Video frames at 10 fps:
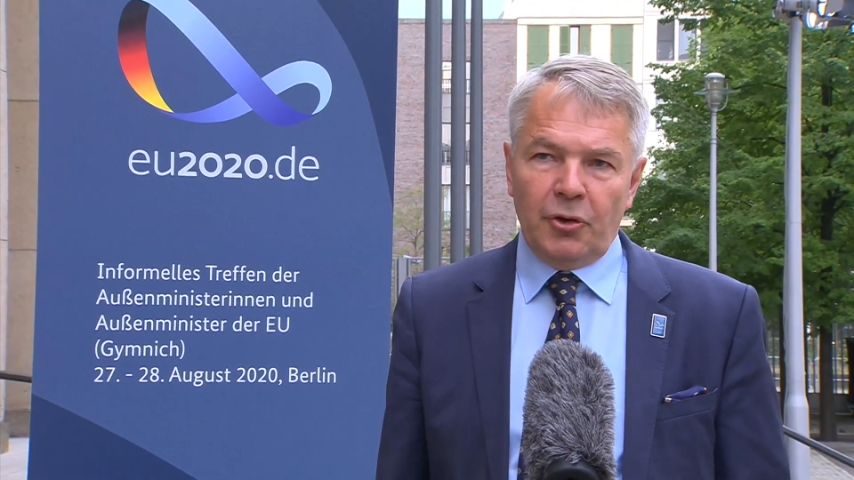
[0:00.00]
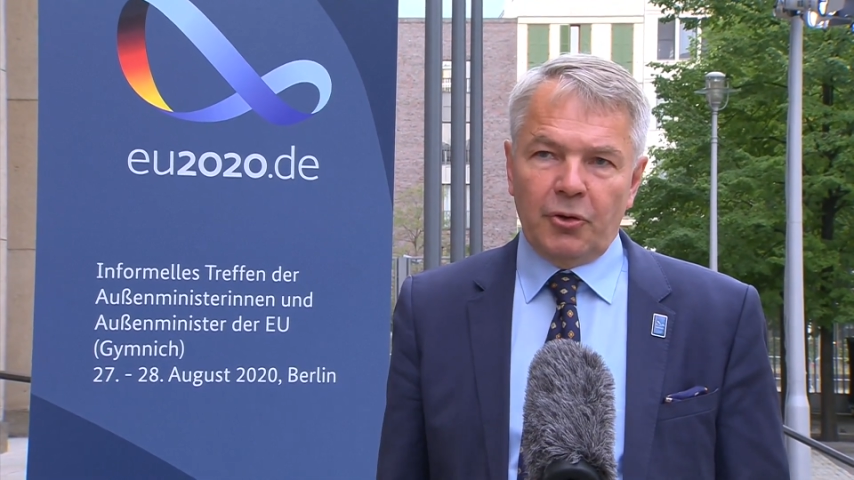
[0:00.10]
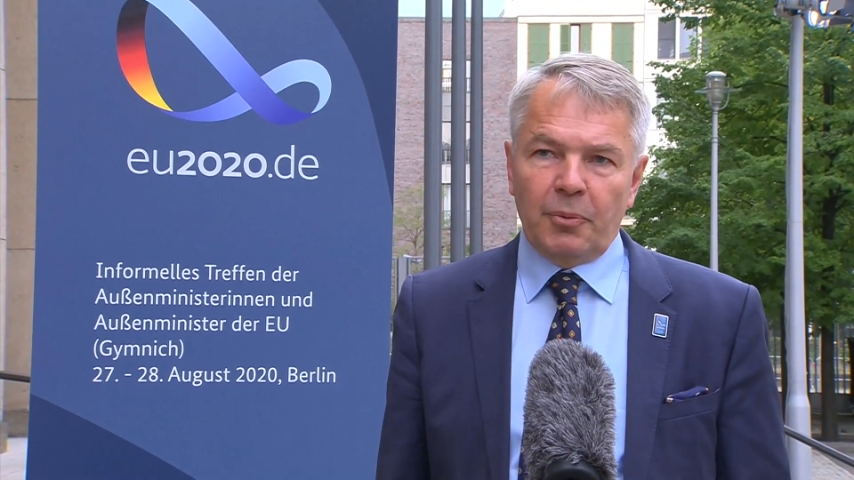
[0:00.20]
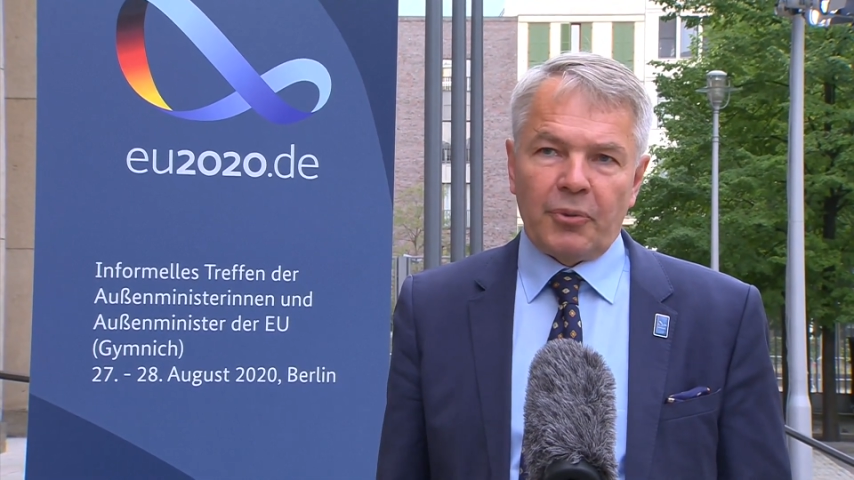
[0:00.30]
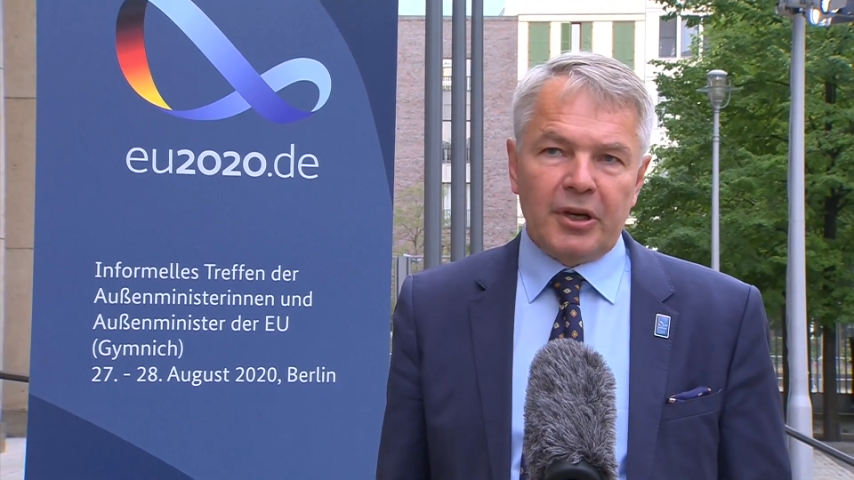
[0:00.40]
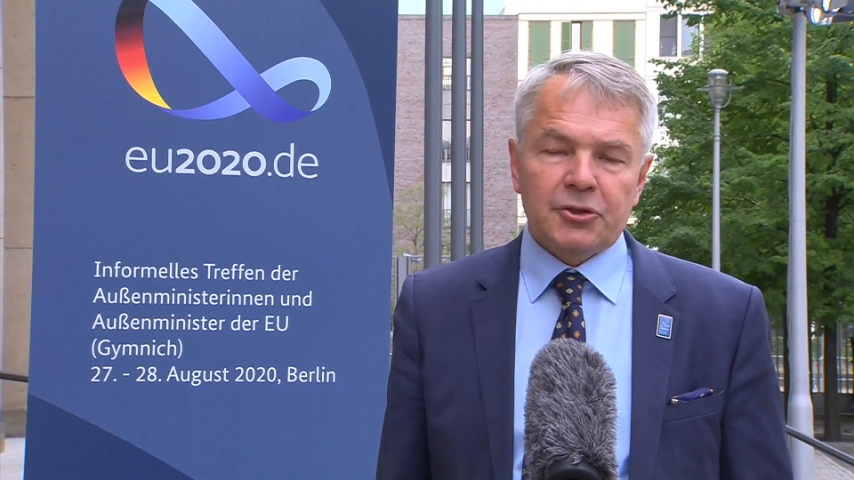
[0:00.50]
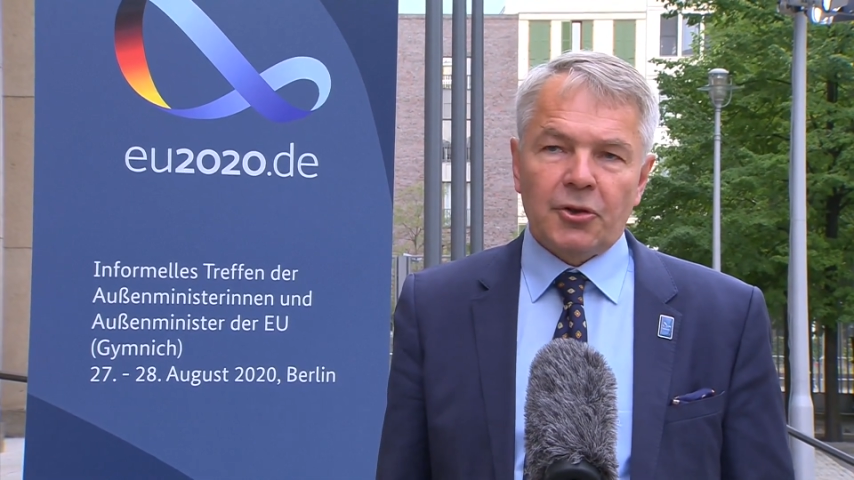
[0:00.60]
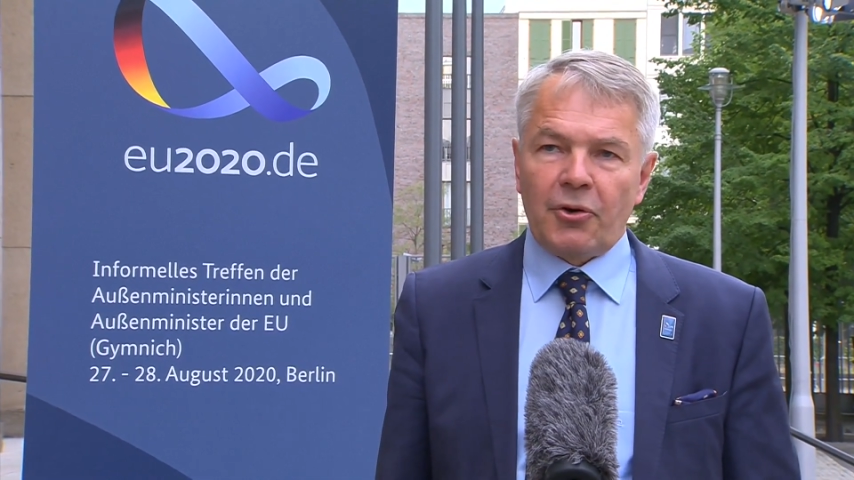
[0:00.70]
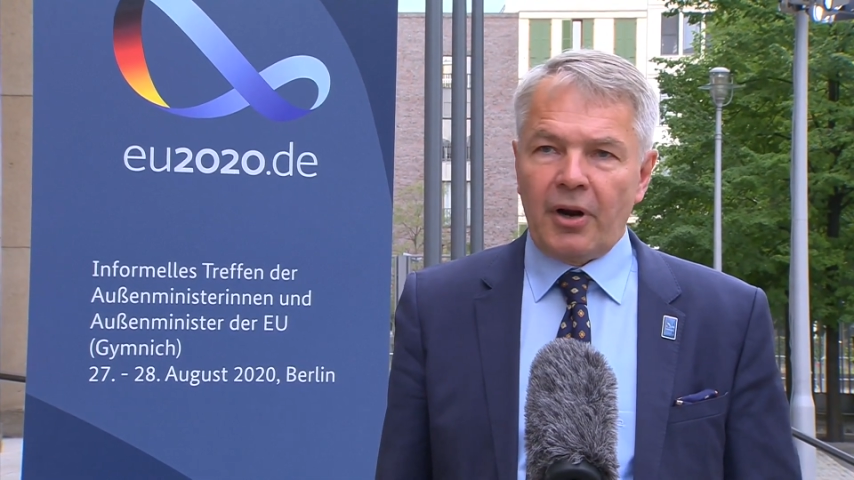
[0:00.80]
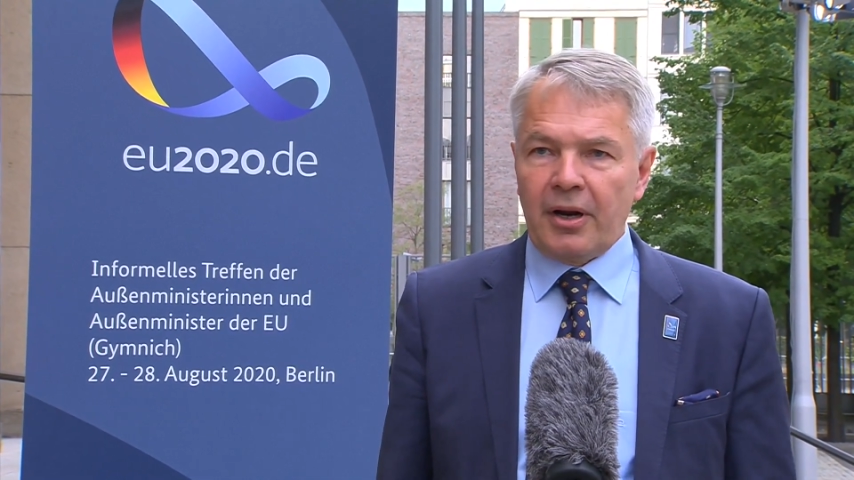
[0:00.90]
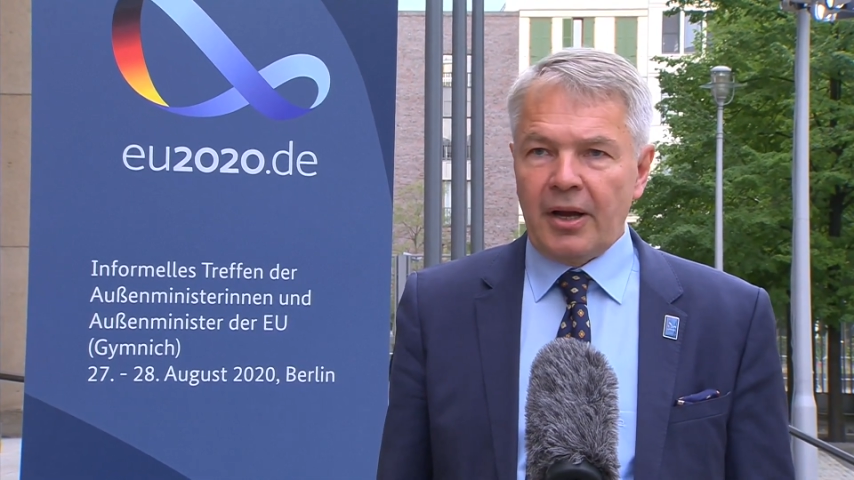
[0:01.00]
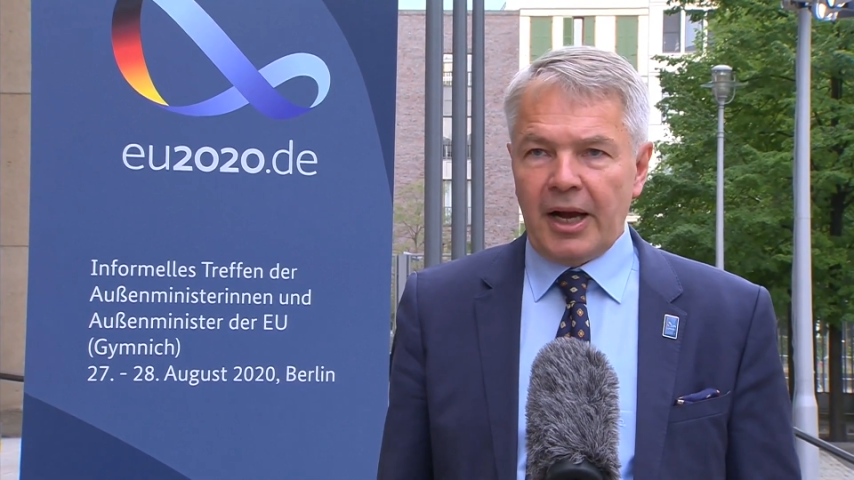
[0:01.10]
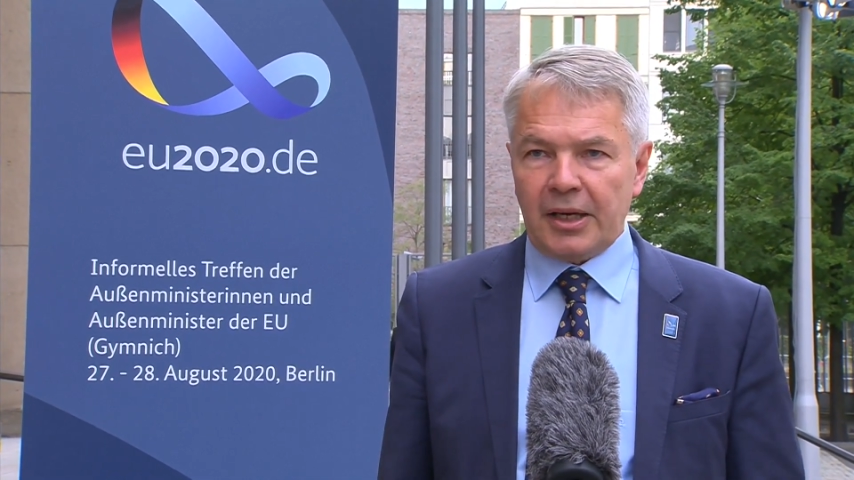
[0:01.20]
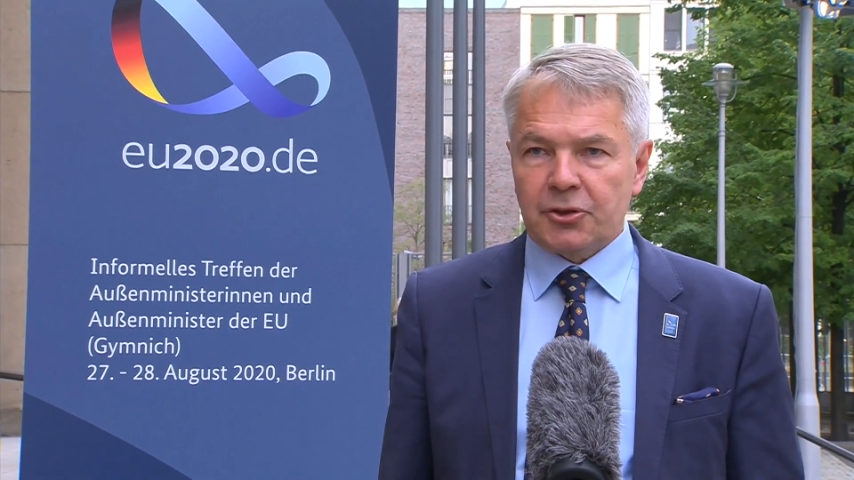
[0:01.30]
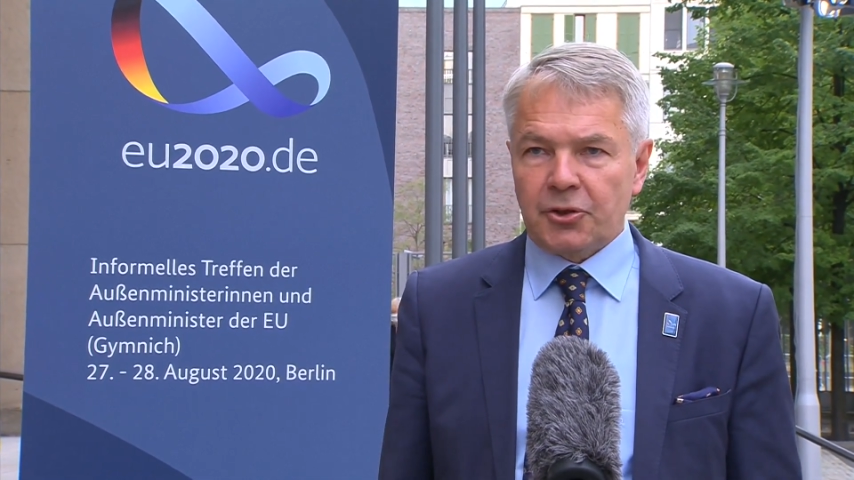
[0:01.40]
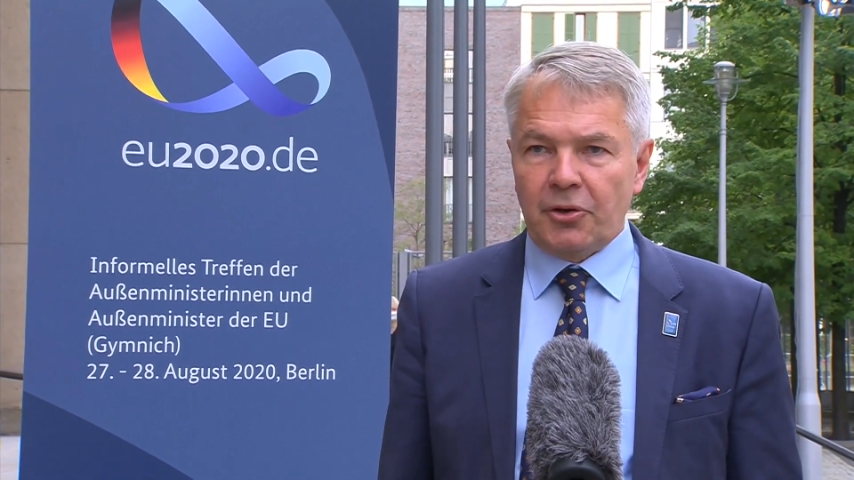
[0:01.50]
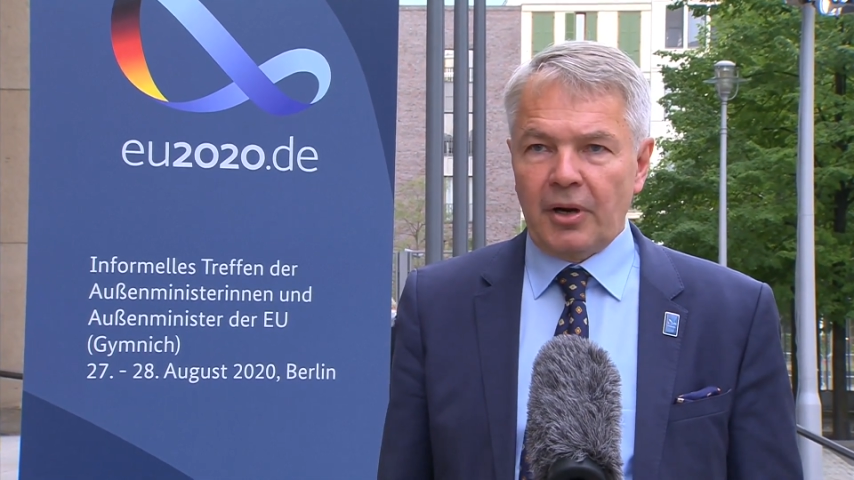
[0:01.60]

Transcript: the pressure and action,